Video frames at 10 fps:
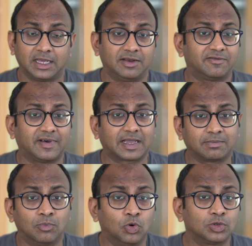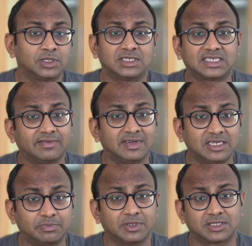In fact, more than
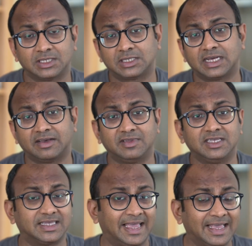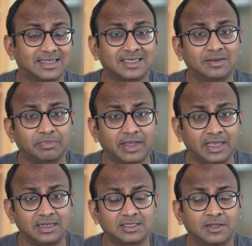70% have these aches and
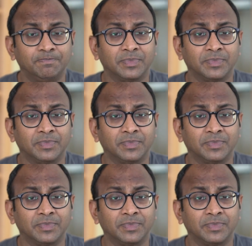pains.